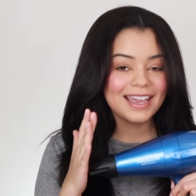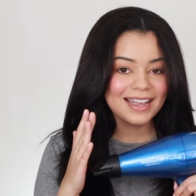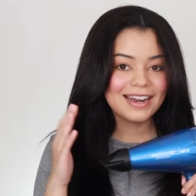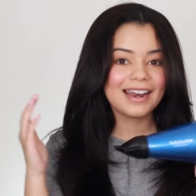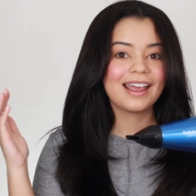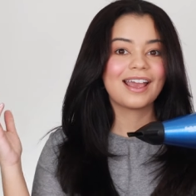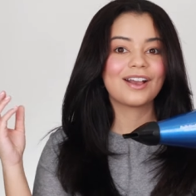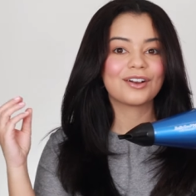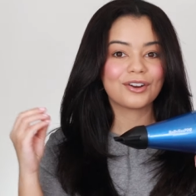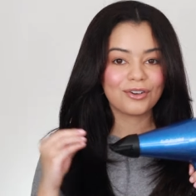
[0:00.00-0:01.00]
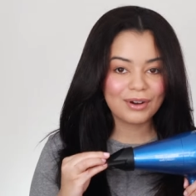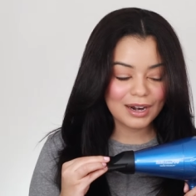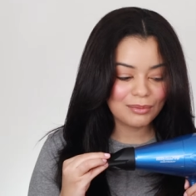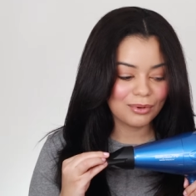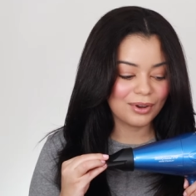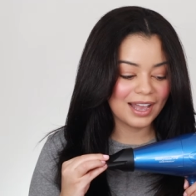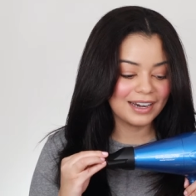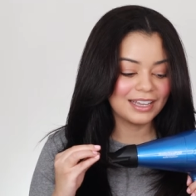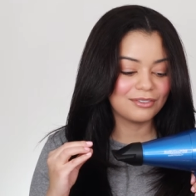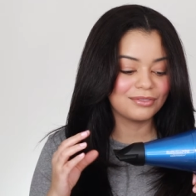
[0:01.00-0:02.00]
Incredible. And
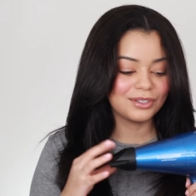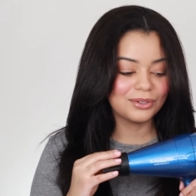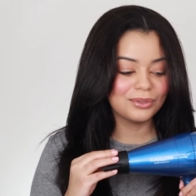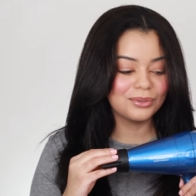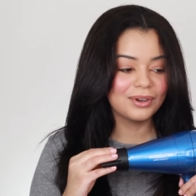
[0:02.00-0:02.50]
if you